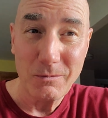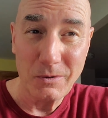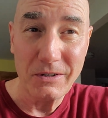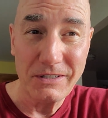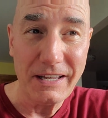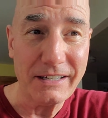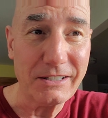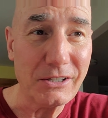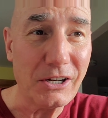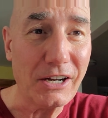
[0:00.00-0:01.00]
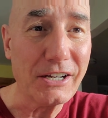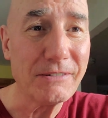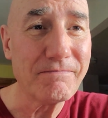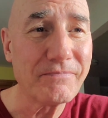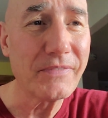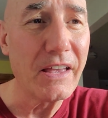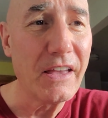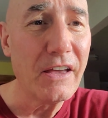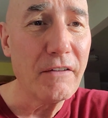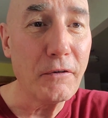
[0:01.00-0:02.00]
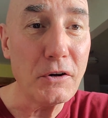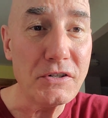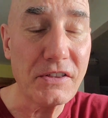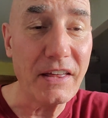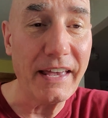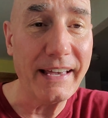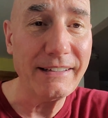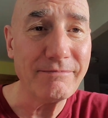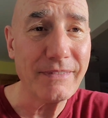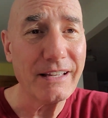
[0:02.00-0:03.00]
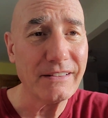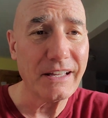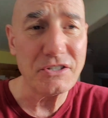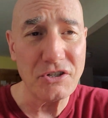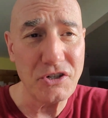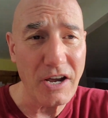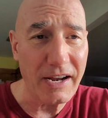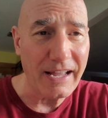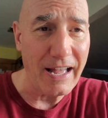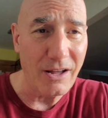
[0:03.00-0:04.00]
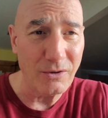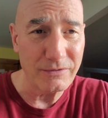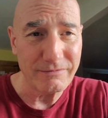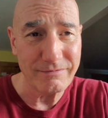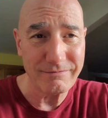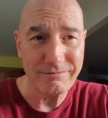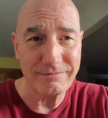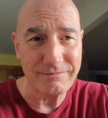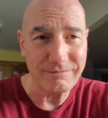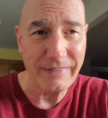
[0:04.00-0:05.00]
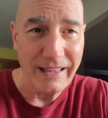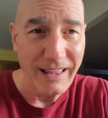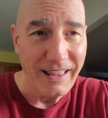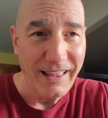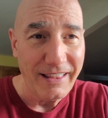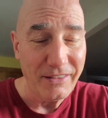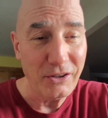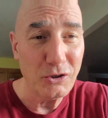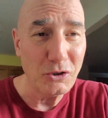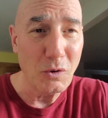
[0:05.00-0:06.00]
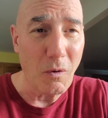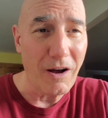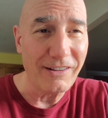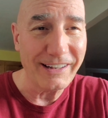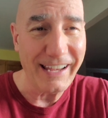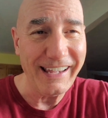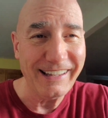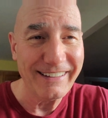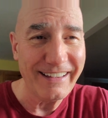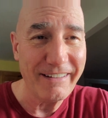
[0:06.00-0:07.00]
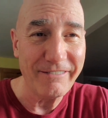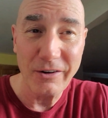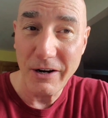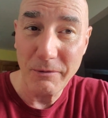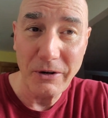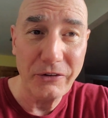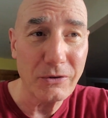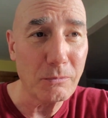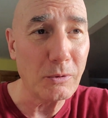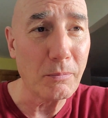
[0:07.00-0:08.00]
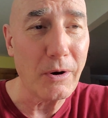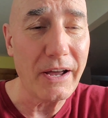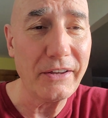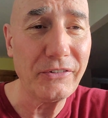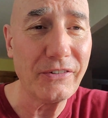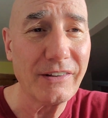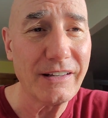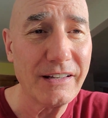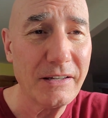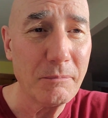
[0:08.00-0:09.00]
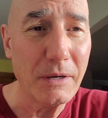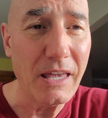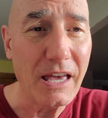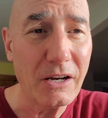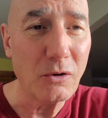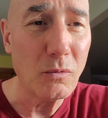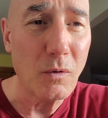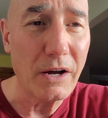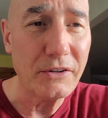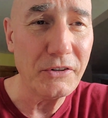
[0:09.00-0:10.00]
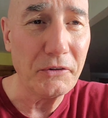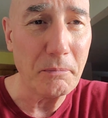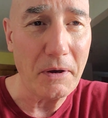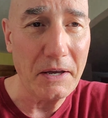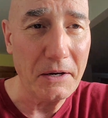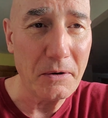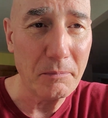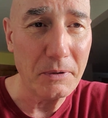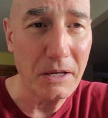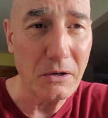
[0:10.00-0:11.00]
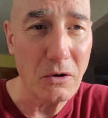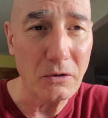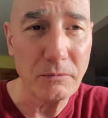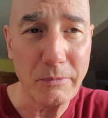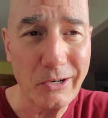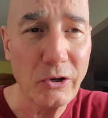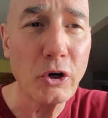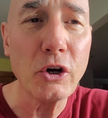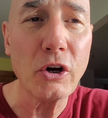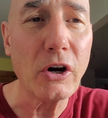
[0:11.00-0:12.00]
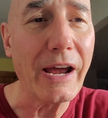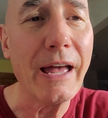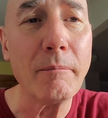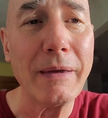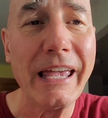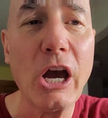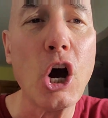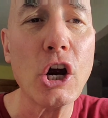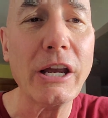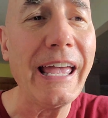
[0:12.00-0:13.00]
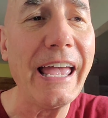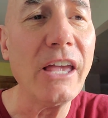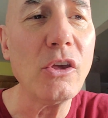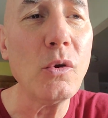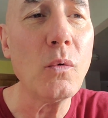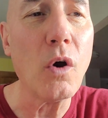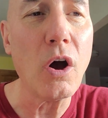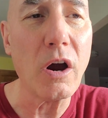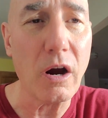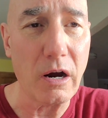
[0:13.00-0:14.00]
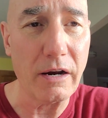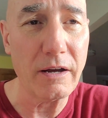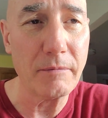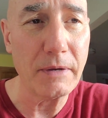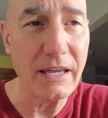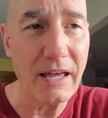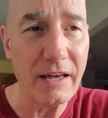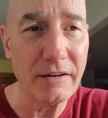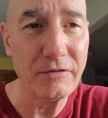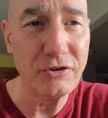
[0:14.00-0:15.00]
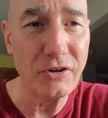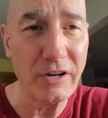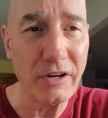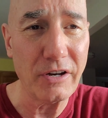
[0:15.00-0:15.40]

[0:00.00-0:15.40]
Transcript: We're going to take a look. First thing, let's check out the good quality at very reasonable price mechanical watches by a company called MERKUR, M-E-R-K-U-R, coming out of China.